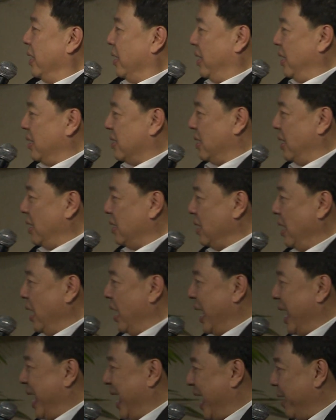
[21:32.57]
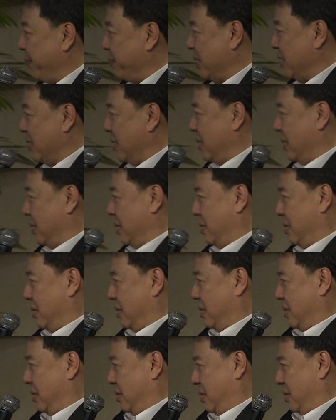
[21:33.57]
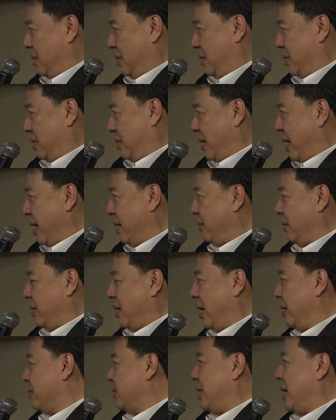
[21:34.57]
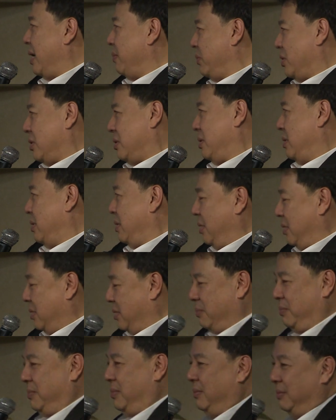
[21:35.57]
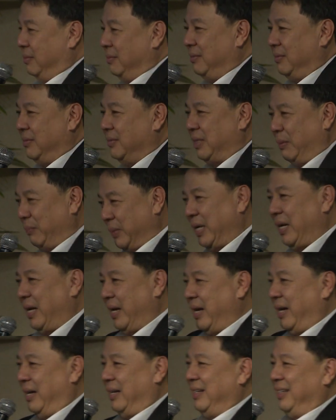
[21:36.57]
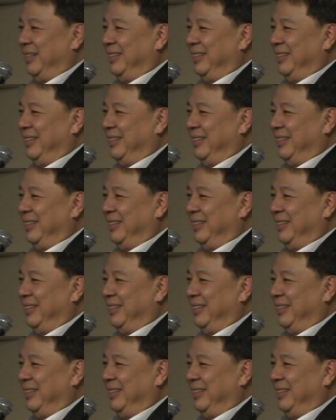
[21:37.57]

This is abstentionism, something like that.